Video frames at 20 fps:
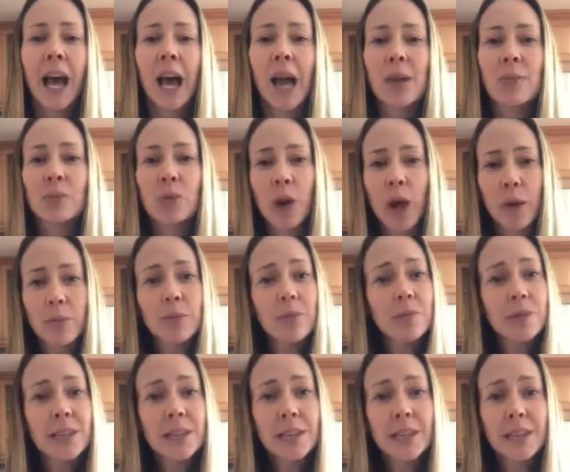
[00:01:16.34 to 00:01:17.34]
I'm
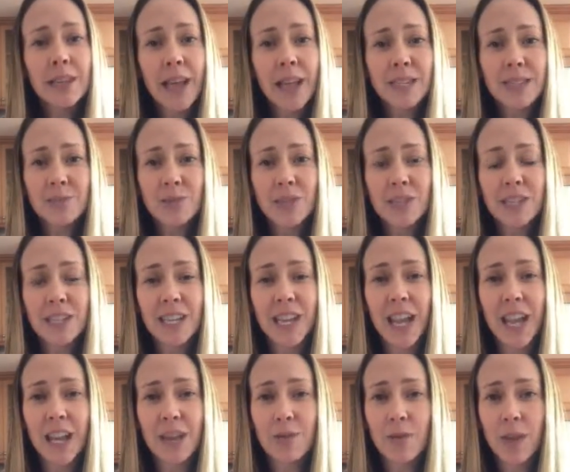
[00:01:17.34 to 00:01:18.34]
probably the last person
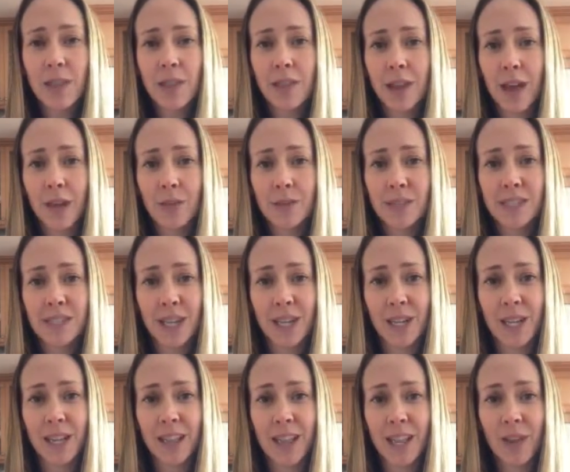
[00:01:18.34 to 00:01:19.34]
anyone thought would sell
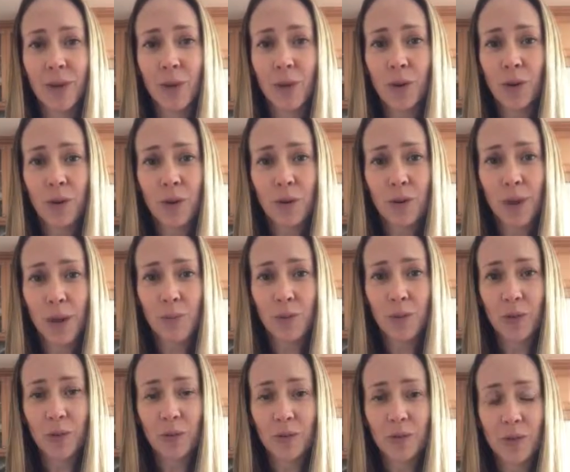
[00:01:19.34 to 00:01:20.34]
anything or go
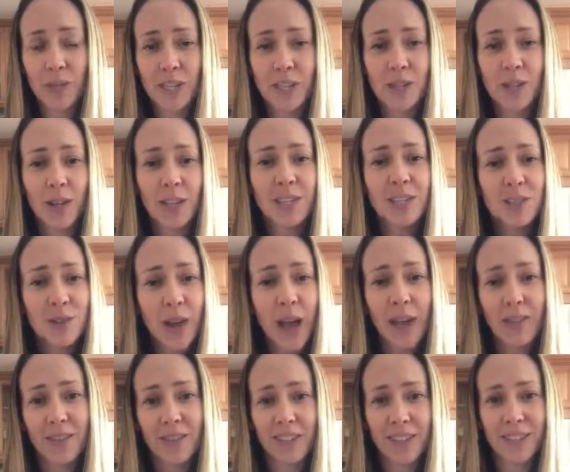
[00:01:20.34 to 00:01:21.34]
chemical free, so I do
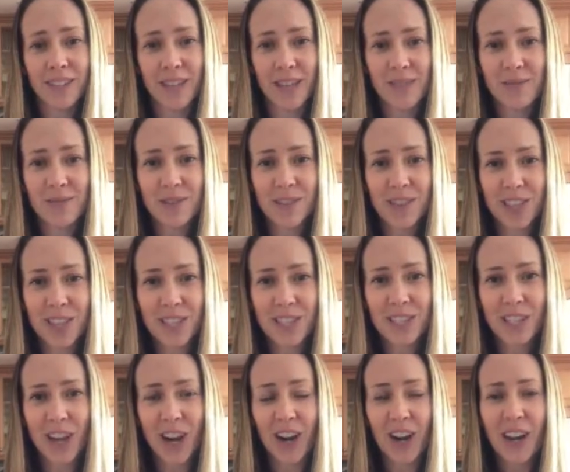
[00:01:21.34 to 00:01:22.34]
have a disclaimer that I
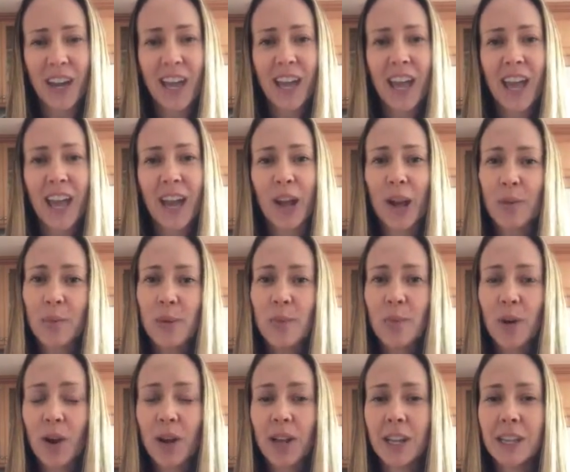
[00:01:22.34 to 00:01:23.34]
share at all my
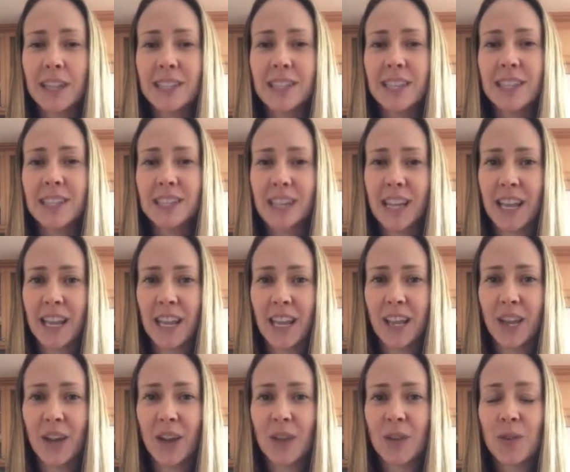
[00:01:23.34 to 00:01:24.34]
parties in San
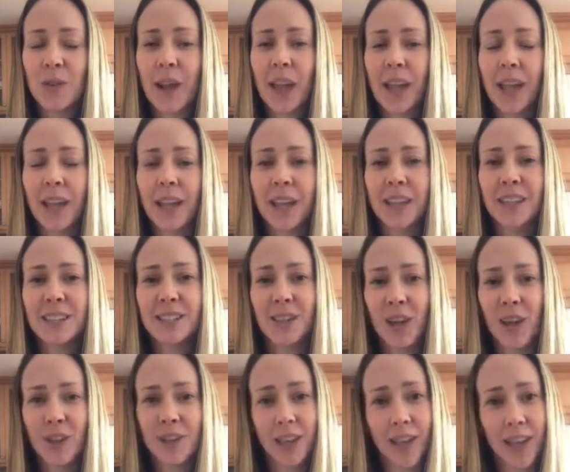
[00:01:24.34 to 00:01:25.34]
Diego and
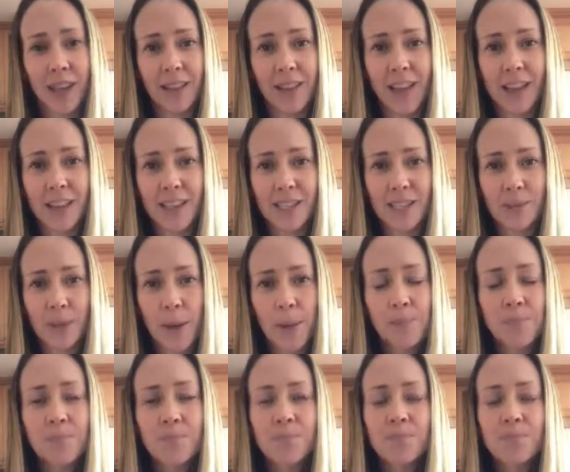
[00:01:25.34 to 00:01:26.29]
online like this one.